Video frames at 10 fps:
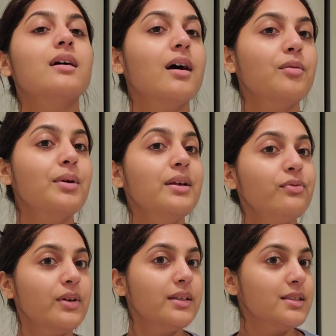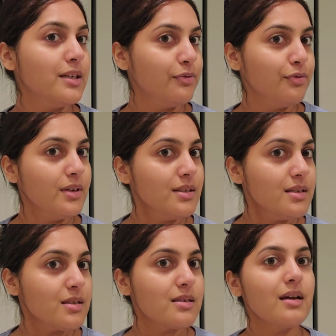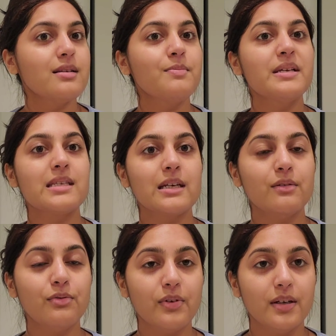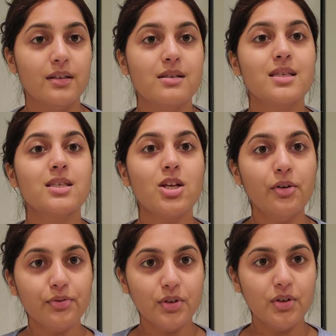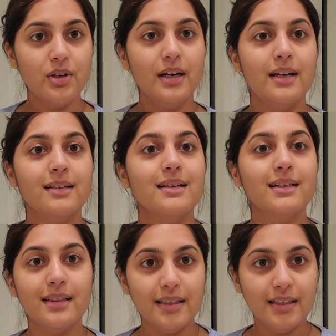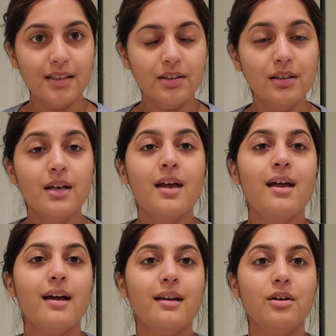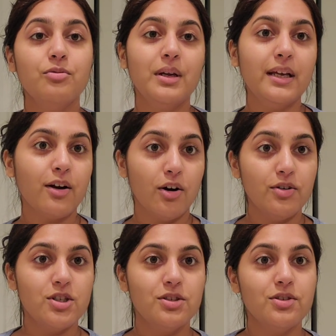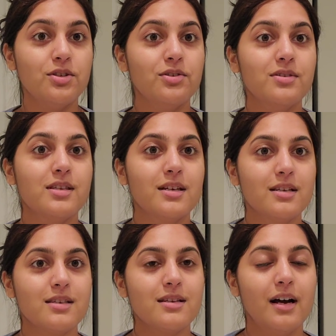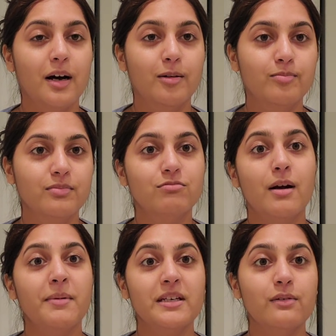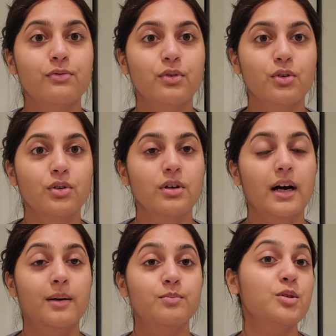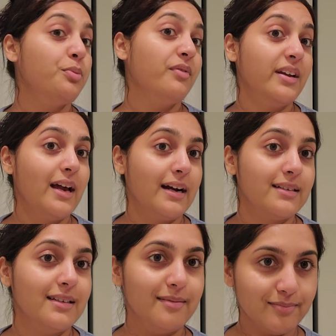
I really feel the difference as my skin feels softer and cleaner, and I'd really encourage you to use this remedy to prevent acne.